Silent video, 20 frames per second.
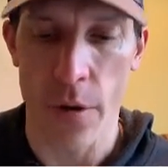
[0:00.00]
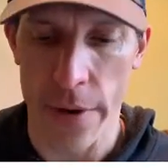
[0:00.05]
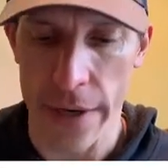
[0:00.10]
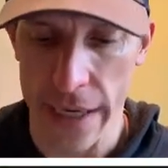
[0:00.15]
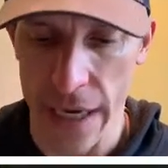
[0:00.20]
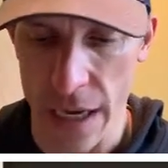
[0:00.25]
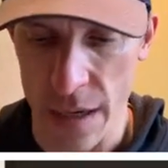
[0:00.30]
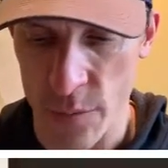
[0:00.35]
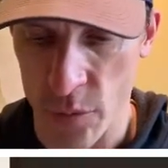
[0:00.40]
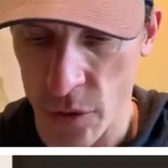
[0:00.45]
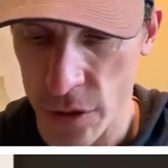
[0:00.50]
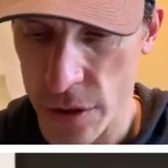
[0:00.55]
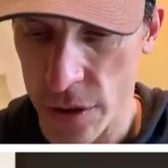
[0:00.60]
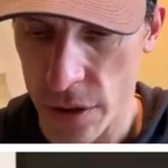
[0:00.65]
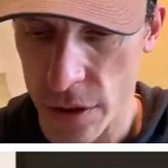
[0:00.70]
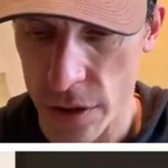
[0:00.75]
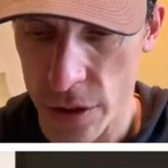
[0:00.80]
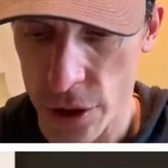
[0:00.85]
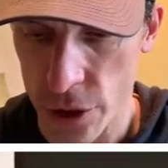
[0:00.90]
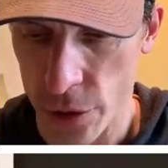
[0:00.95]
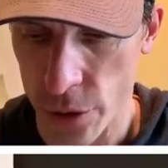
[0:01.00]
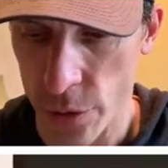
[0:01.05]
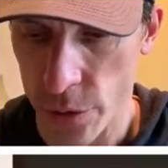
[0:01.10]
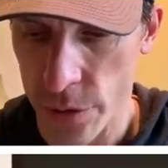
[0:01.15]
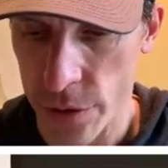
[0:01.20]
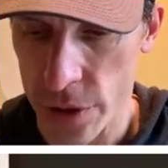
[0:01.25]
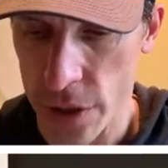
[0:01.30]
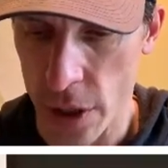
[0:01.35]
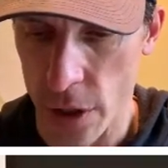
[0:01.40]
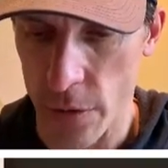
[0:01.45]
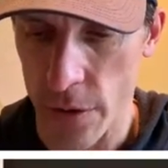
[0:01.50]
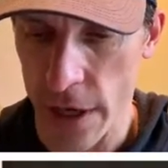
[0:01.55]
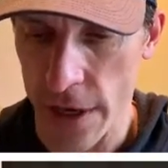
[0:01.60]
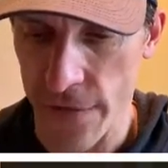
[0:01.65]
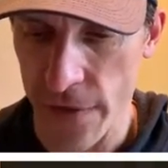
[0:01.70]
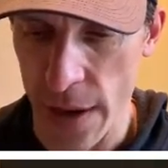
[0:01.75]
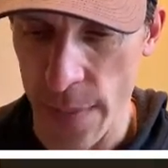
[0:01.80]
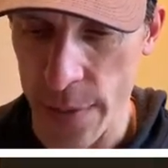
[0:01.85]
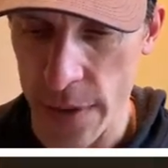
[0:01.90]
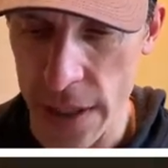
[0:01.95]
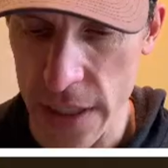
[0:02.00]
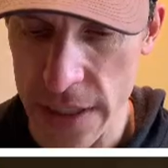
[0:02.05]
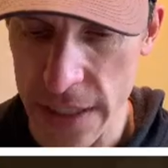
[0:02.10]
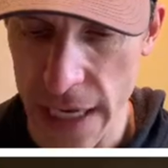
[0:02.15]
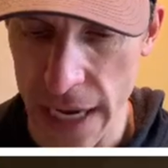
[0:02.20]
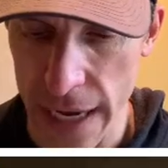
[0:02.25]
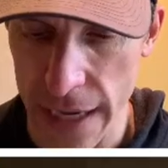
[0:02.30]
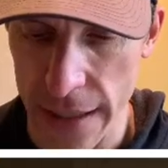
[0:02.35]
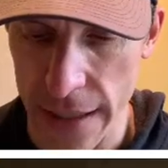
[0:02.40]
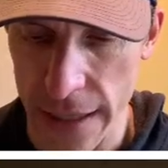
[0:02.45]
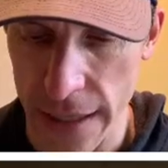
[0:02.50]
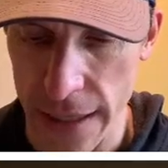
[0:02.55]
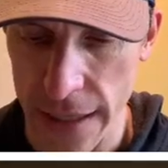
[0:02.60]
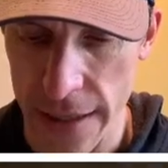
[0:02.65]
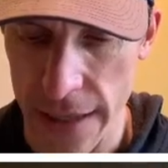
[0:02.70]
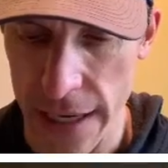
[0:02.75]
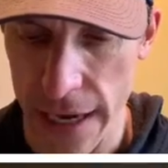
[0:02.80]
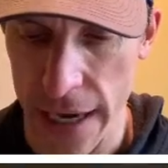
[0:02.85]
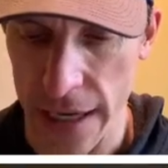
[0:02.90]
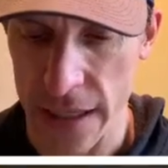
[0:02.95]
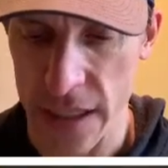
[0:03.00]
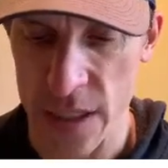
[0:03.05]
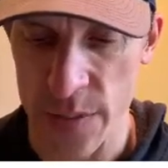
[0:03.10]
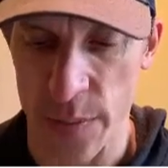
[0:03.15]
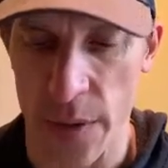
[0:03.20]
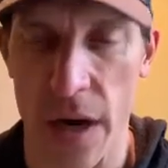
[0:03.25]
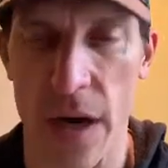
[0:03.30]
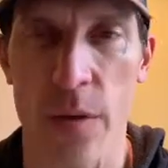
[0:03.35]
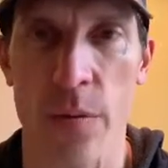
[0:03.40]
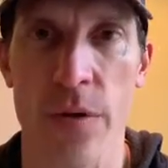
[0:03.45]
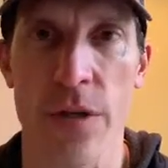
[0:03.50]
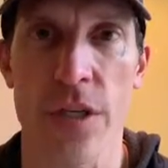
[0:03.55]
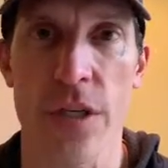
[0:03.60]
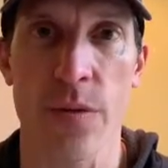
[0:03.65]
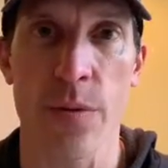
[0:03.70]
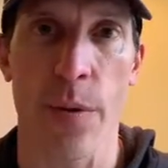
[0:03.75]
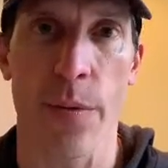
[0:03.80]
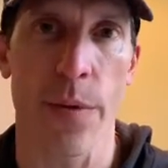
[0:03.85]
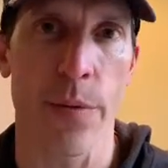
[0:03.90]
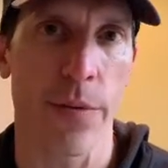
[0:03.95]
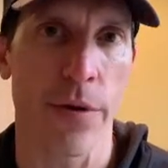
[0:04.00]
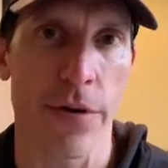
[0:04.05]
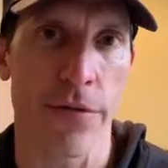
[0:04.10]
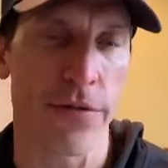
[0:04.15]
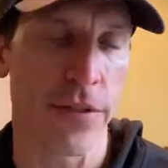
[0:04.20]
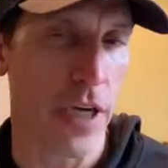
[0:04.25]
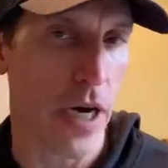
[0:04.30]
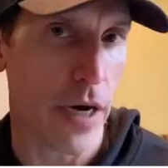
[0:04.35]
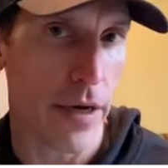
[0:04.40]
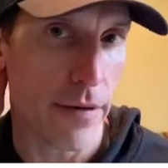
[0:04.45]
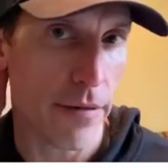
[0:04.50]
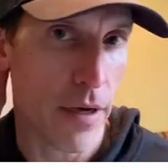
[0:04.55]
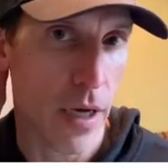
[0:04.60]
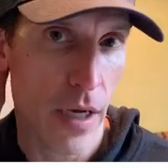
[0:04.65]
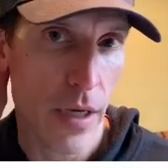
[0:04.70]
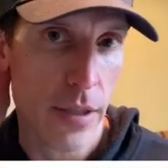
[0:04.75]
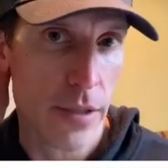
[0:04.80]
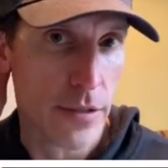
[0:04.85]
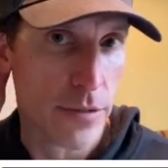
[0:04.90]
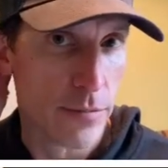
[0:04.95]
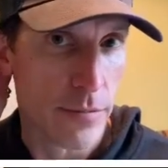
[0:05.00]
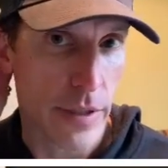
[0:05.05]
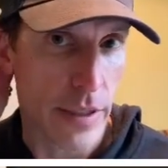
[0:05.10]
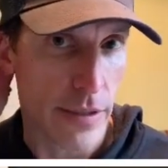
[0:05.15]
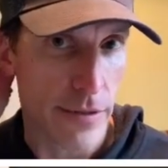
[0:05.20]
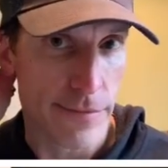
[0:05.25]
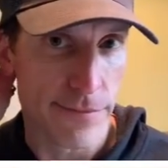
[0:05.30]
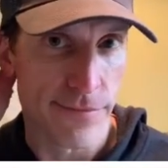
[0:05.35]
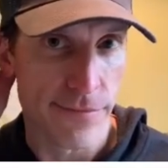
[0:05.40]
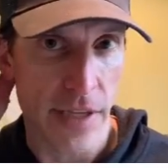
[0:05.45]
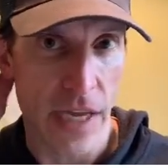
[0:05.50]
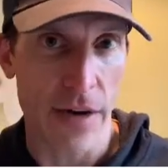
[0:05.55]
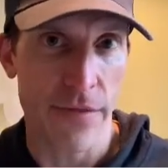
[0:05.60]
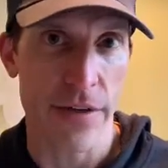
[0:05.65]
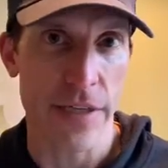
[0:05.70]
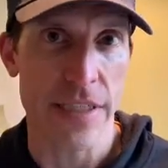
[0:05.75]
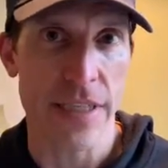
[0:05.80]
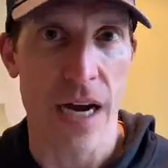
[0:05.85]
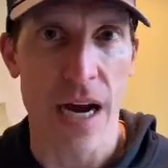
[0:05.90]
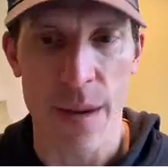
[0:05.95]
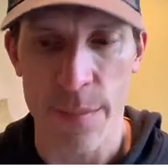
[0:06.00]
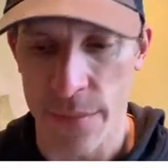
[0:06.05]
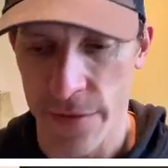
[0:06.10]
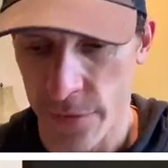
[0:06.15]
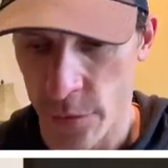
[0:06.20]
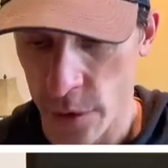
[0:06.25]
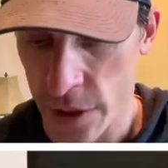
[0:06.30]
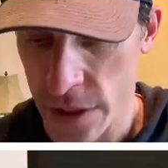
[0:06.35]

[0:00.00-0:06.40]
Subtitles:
I gain more 2. So if I put a 10 in the X spot, which is what we would have done, well, every time before